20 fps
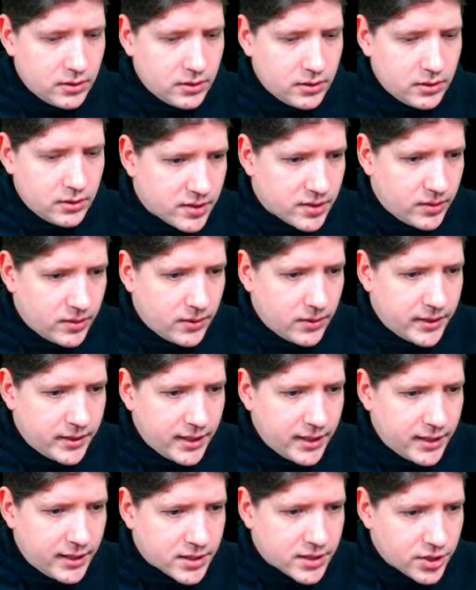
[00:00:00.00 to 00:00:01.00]
so yeah,
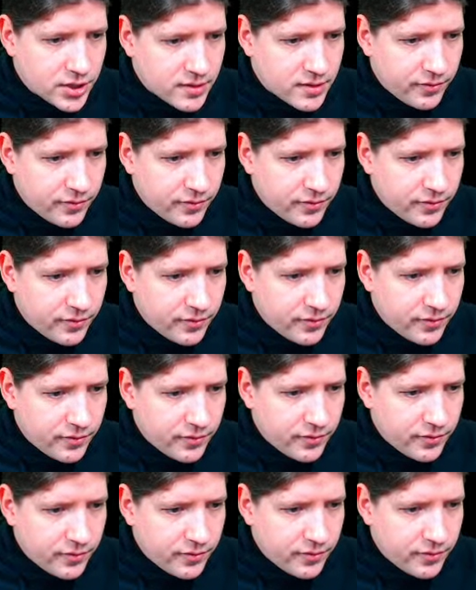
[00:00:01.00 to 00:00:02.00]
let's just for now
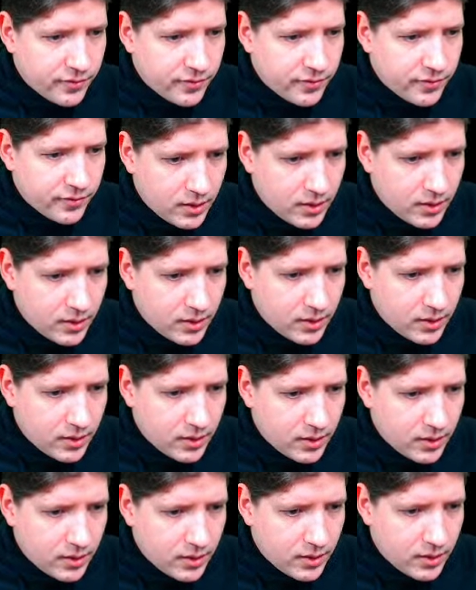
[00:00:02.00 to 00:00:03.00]
start with
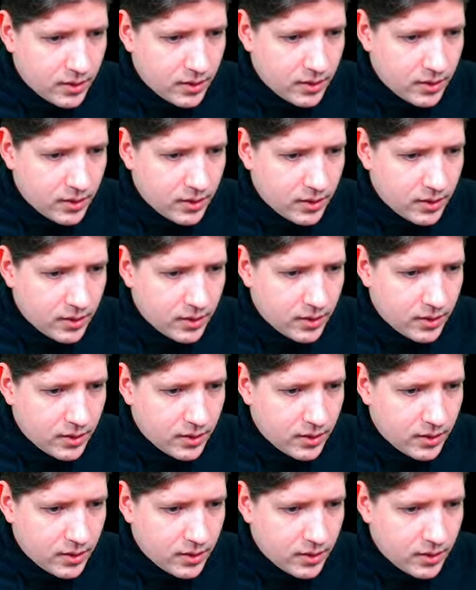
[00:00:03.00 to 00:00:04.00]
this
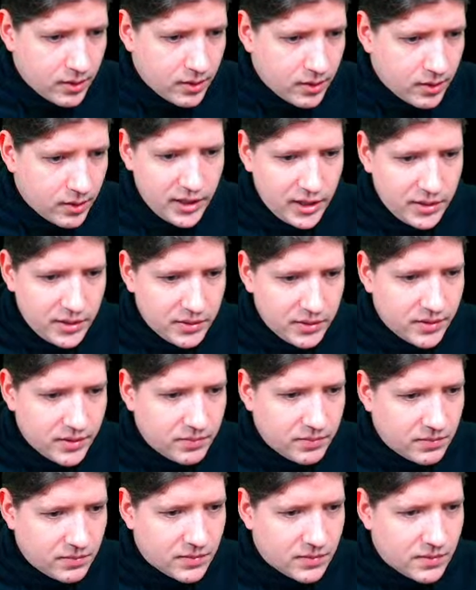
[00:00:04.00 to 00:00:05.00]

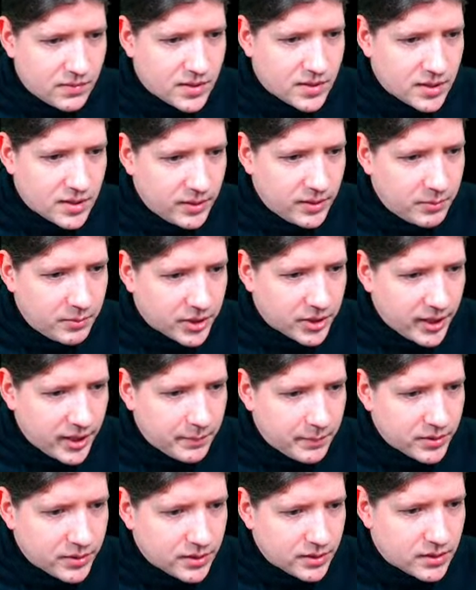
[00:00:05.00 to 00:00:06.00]
and see what
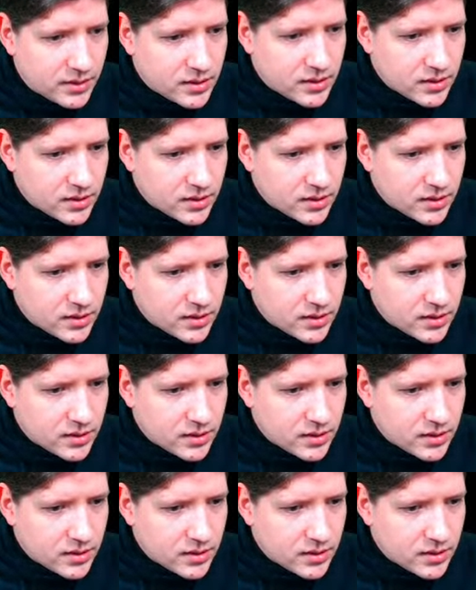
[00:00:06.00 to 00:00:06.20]
happens.